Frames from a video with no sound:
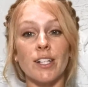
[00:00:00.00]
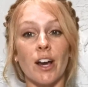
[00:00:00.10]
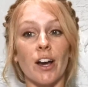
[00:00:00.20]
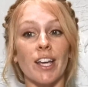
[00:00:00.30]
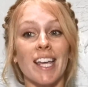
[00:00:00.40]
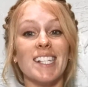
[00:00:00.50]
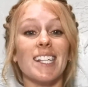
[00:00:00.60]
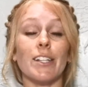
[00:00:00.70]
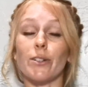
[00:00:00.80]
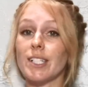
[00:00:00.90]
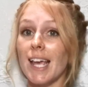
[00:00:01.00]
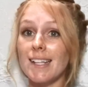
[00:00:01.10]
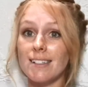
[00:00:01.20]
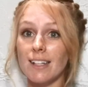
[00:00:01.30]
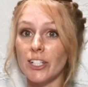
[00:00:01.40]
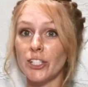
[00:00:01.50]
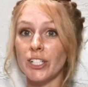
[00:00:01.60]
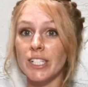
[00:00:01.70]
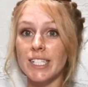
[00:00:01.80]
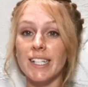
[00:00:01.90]
targets in your taster
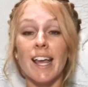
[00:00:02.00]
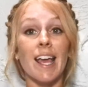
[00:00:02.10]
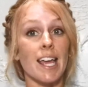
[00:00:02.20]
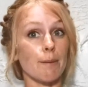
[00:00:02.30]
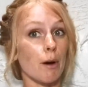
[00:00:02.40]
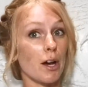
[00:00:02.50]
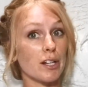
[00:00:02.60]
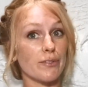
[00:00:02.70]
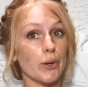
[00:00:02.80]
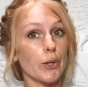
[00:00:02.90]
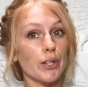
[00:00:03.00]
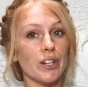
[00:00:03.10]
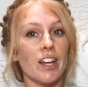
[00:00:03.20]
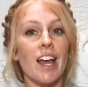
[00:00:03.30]
sessions in Mark's vlog,